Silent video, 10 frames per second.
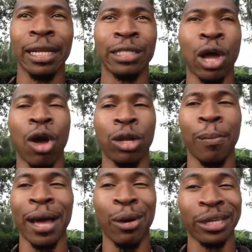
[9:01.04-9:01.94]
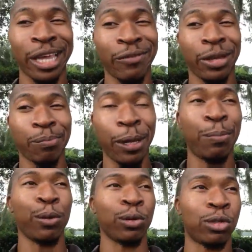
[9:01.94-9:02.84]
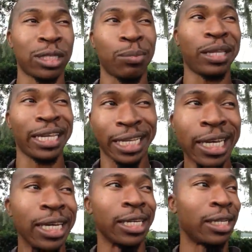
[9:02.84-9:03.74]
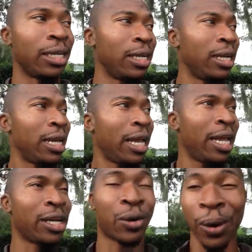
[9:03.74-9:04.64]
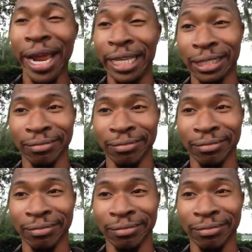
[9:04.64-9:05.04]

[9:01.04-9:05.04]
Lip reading: is all about giving people something good and great.